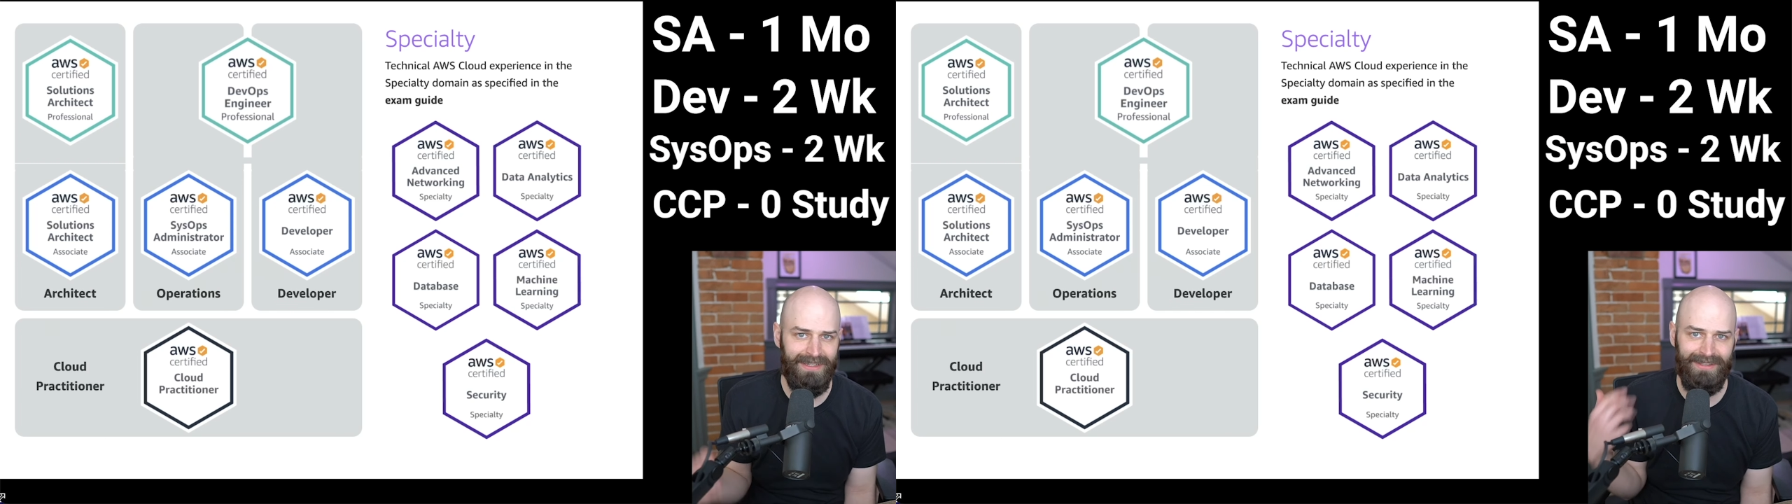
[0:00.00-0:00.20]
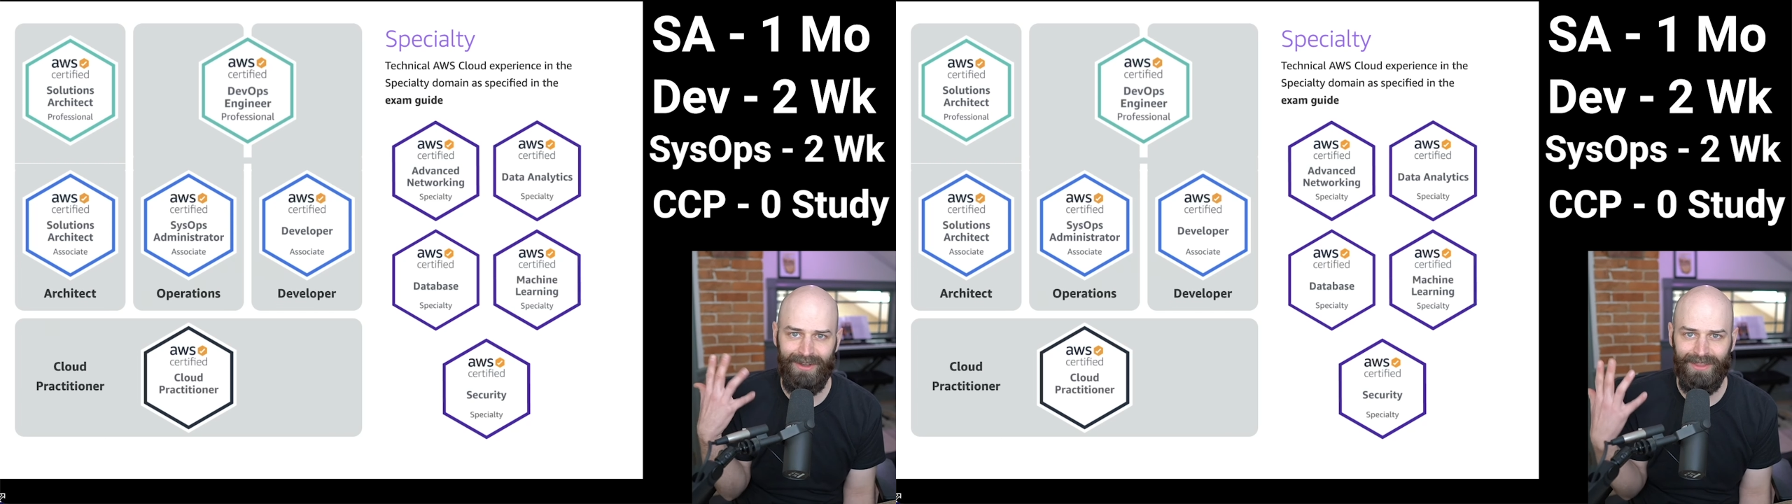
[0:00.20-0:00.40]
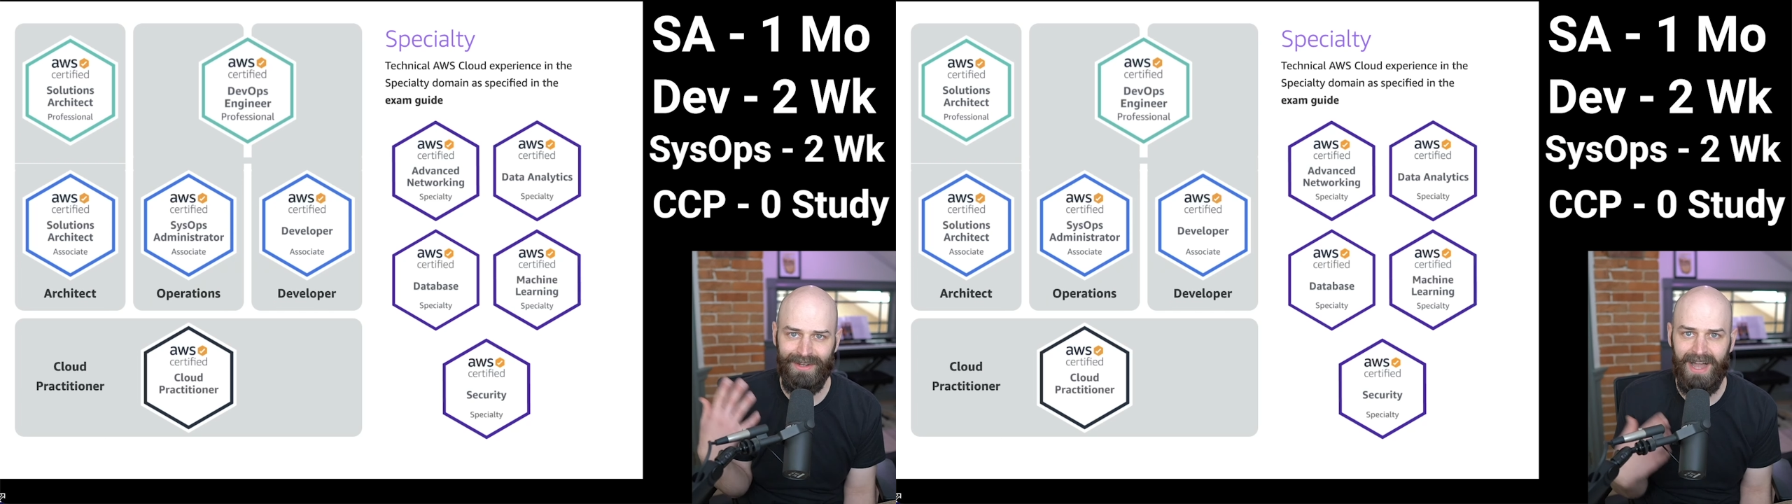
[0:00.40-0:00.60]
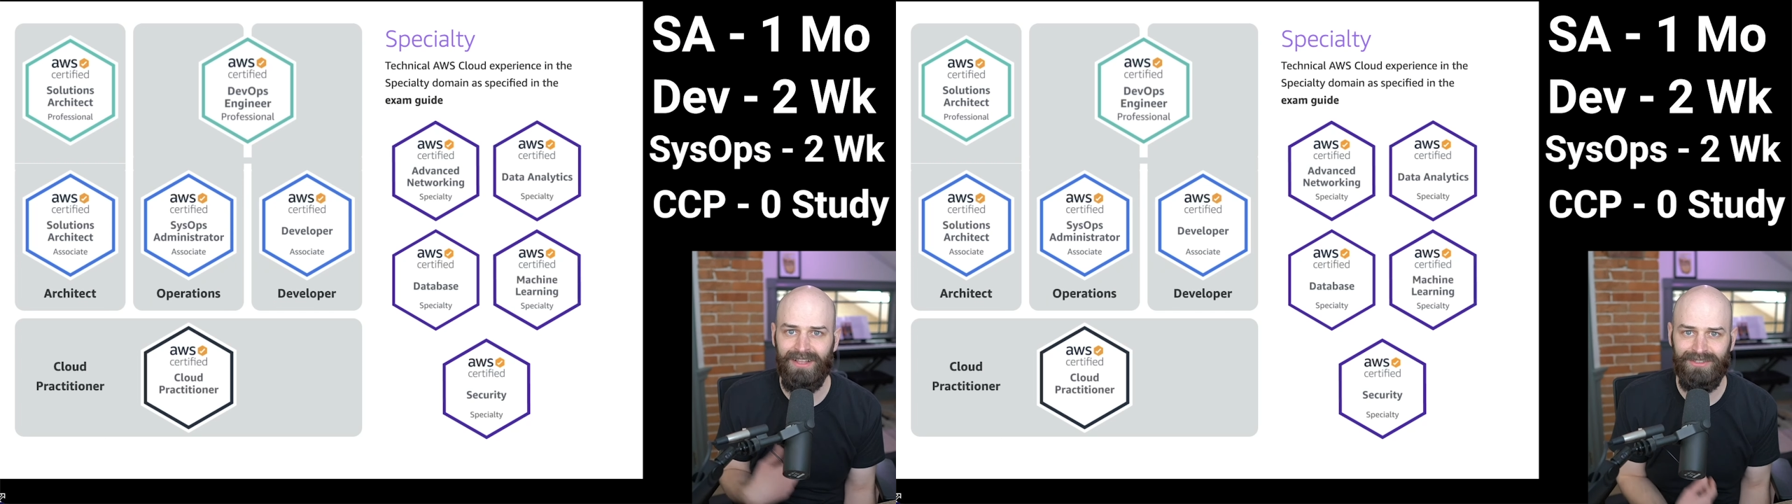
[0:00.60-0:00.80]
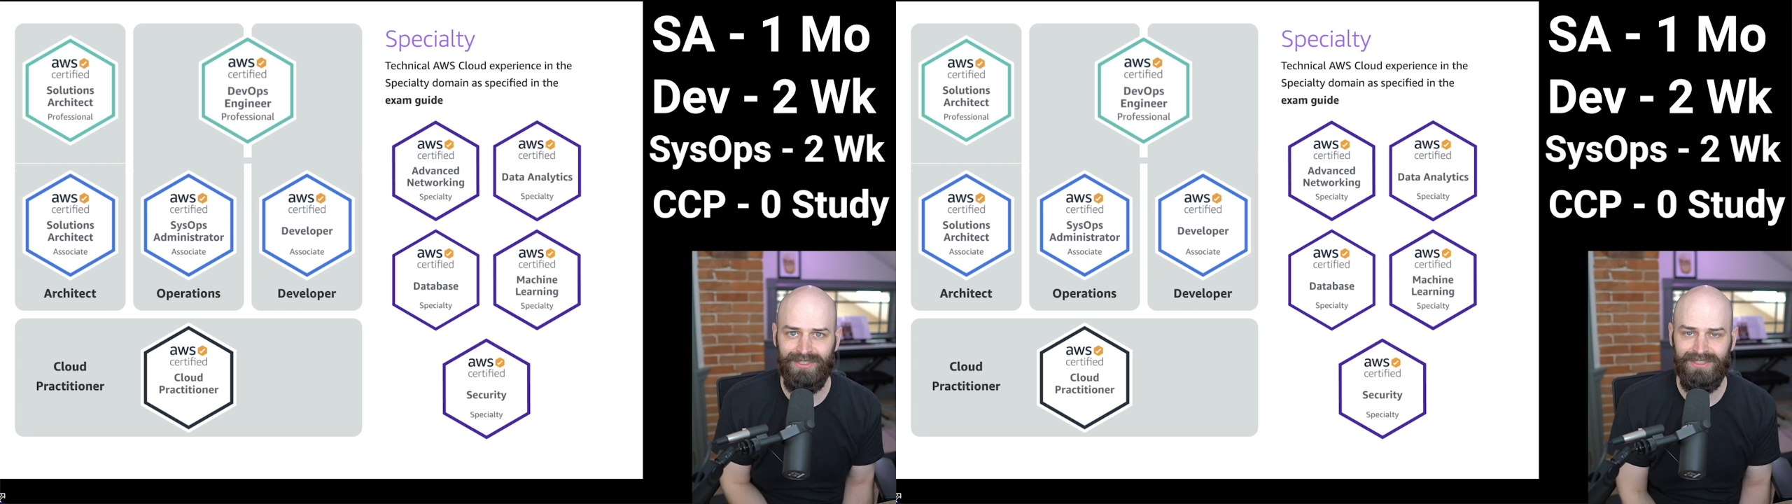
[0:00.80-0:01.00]
and all the
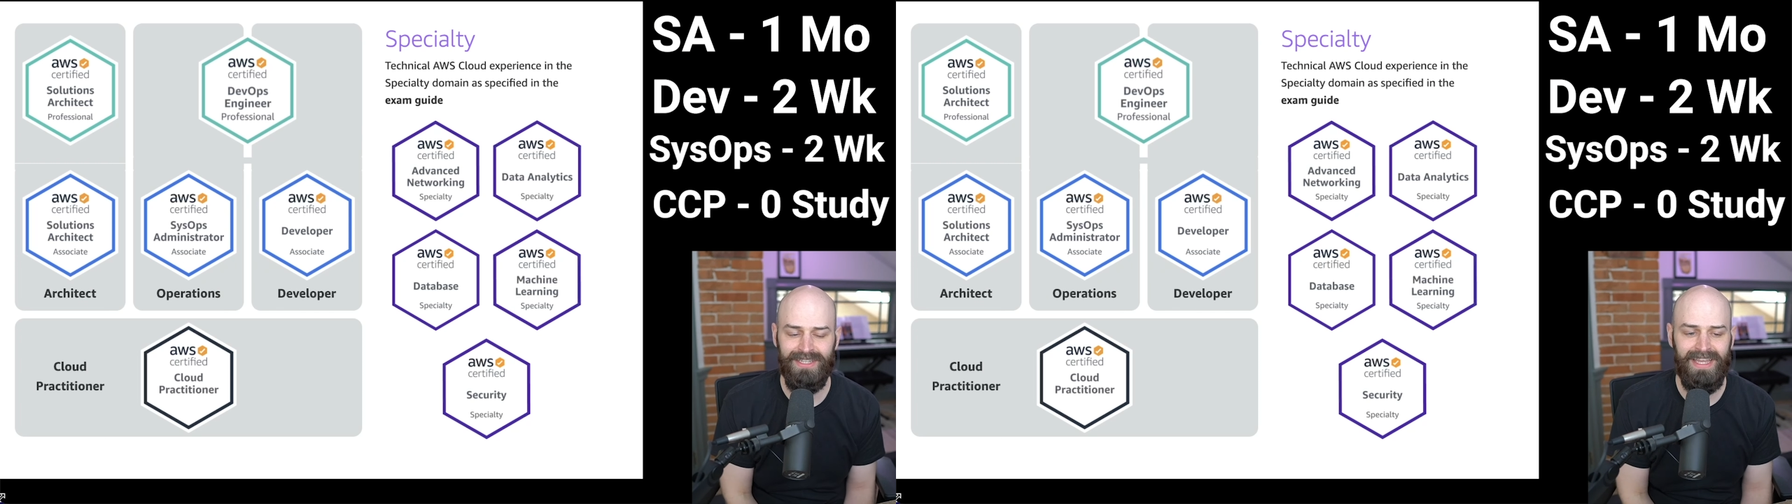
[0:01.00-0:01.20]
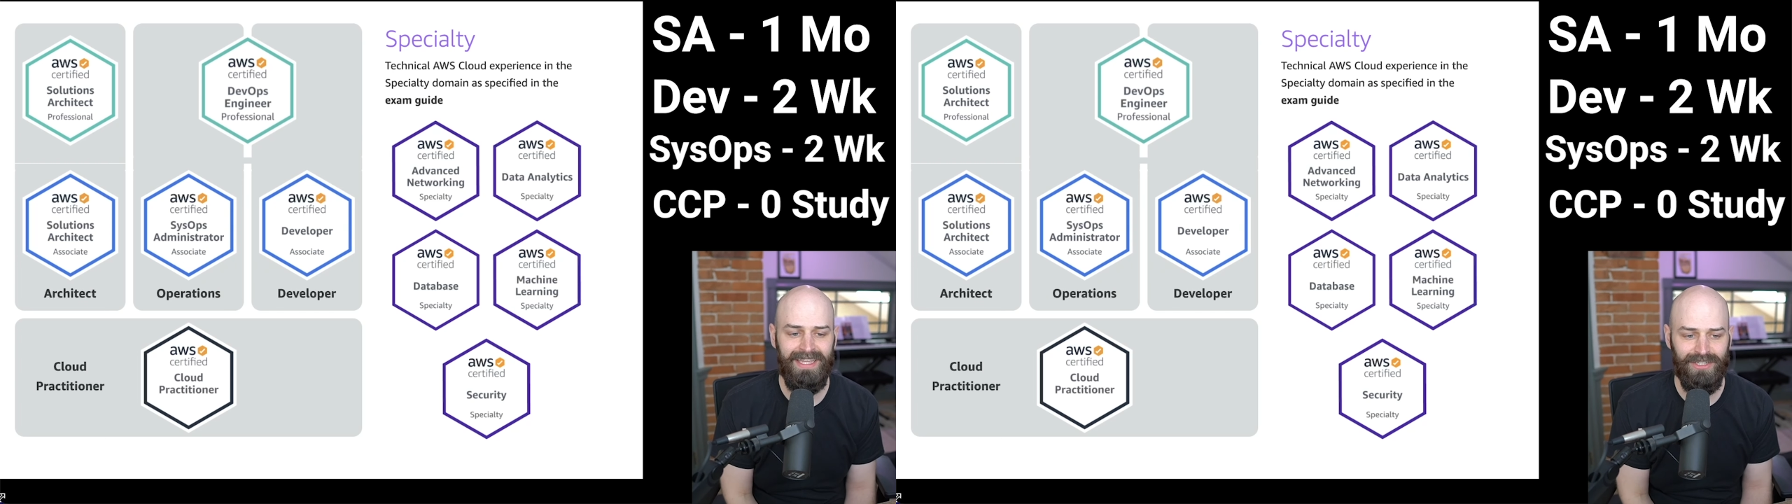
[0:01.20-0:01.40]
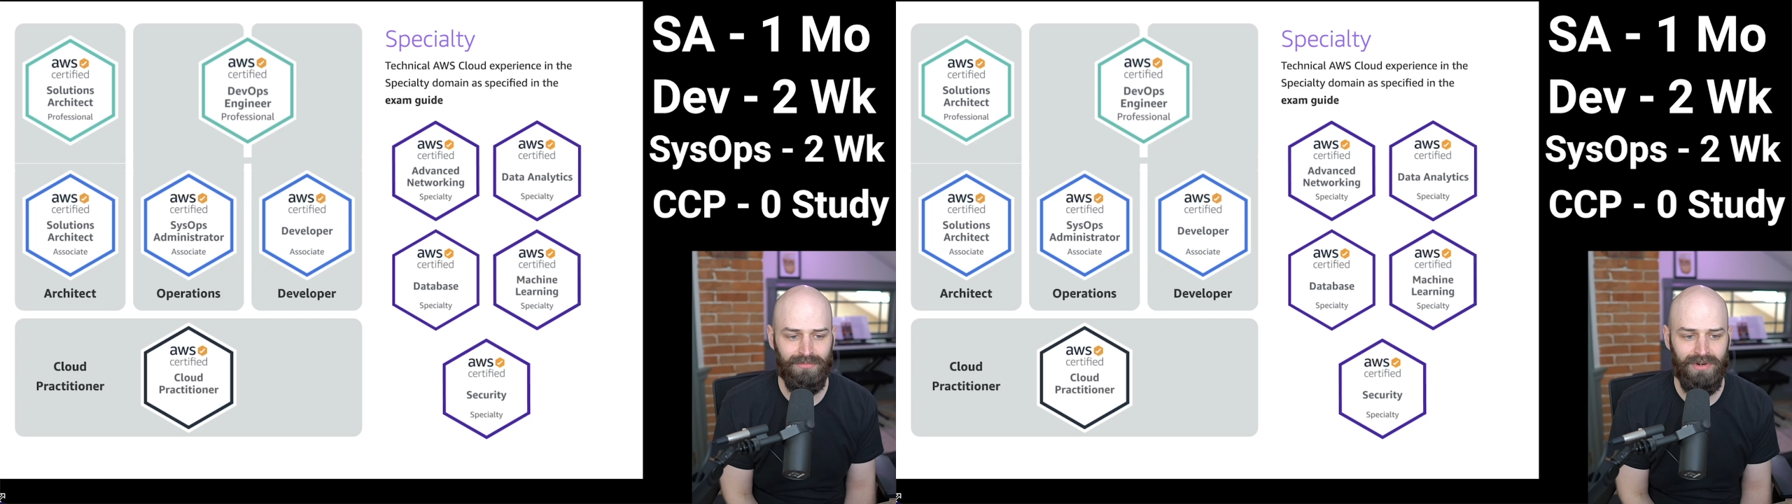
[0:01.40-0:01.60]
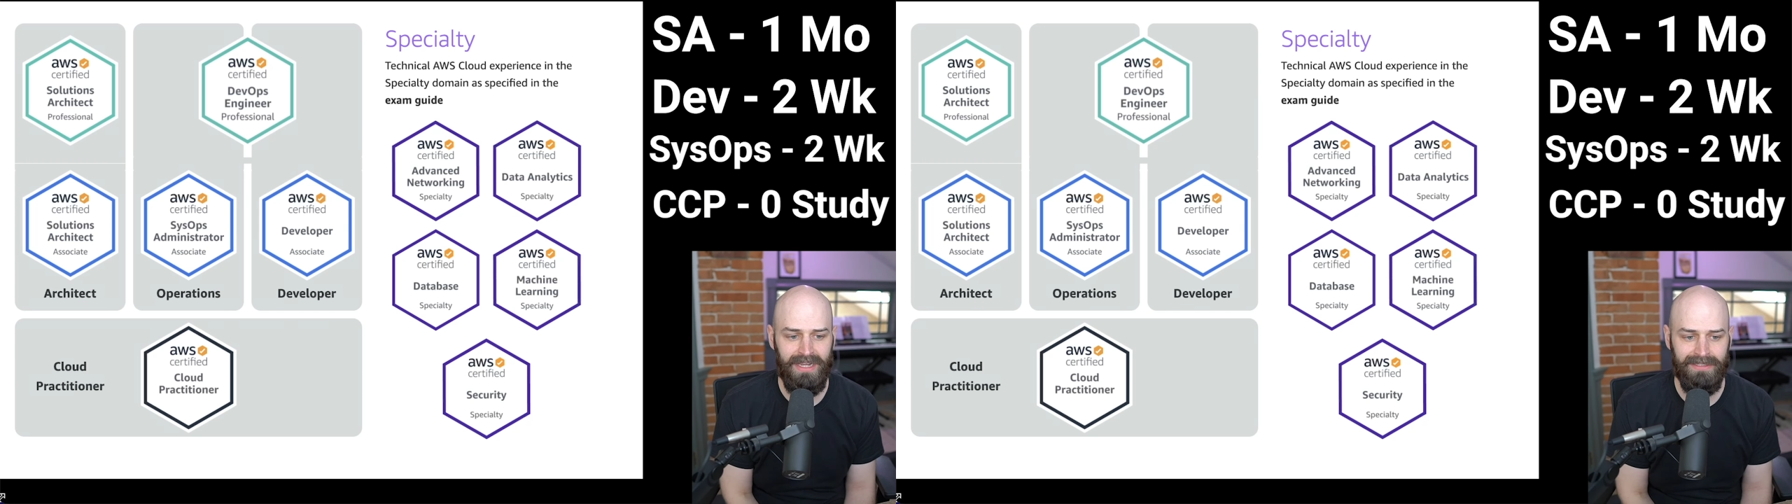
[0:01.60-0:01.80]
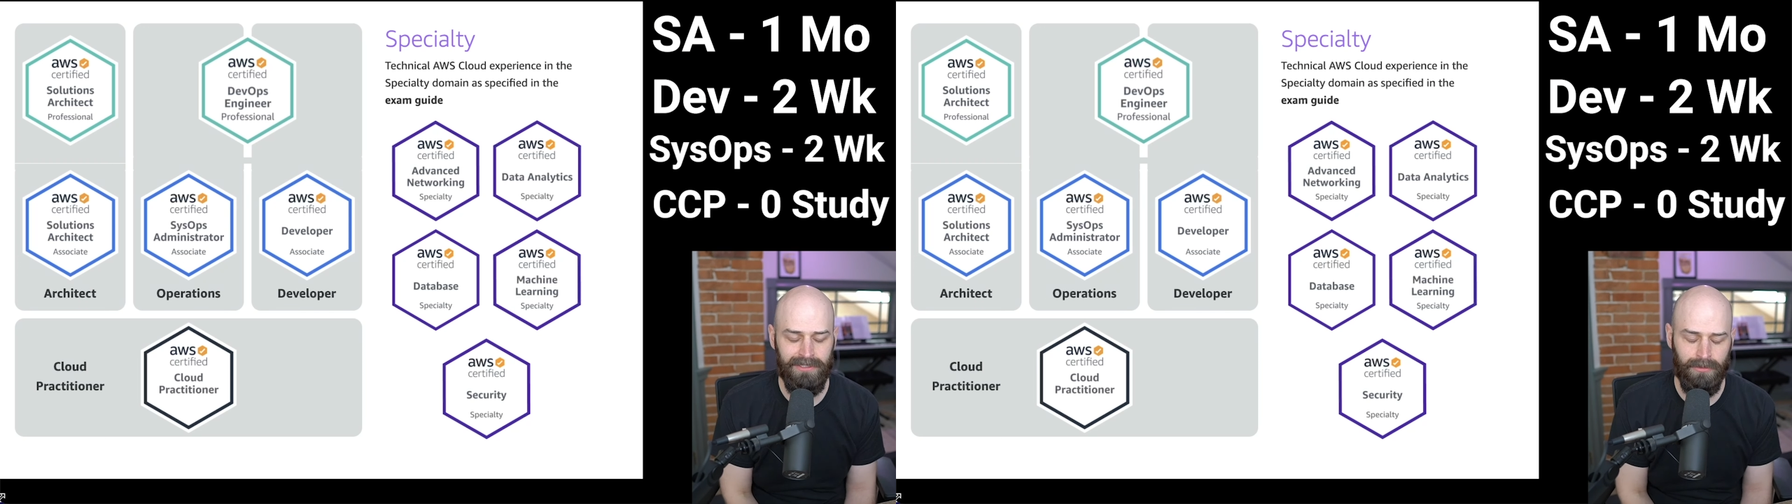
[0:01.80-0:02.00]
knowledge is in your
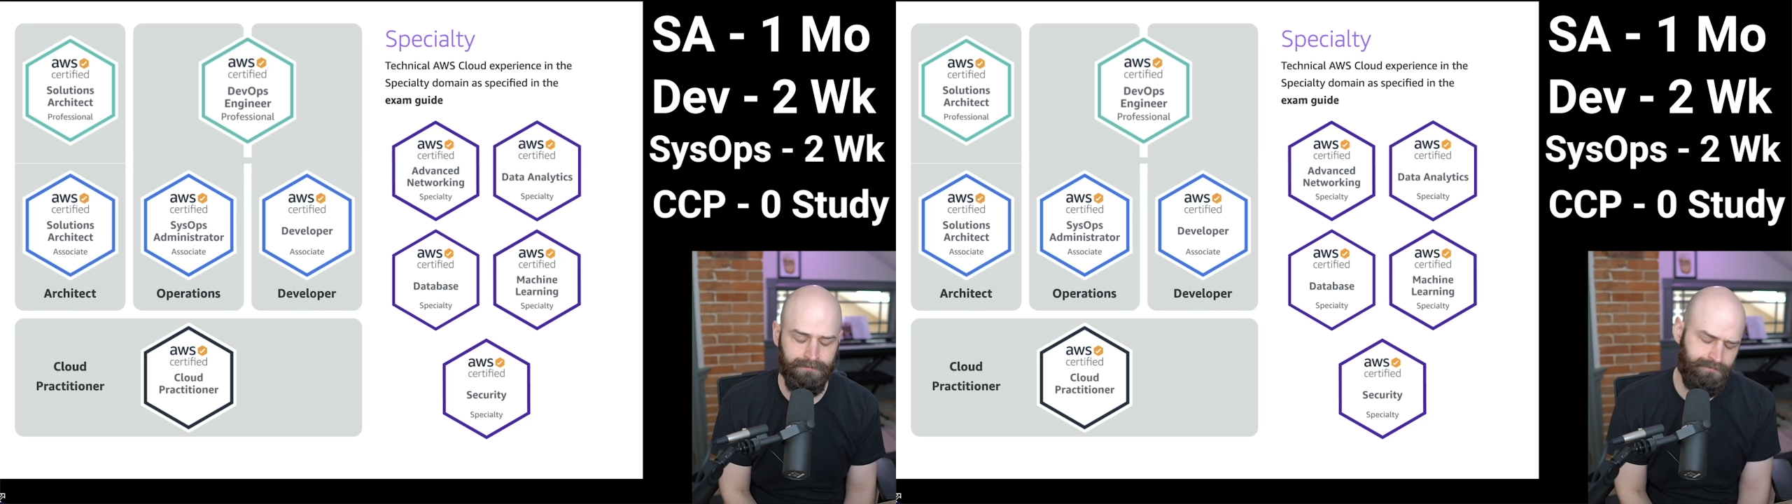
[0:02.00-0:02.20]
brain. So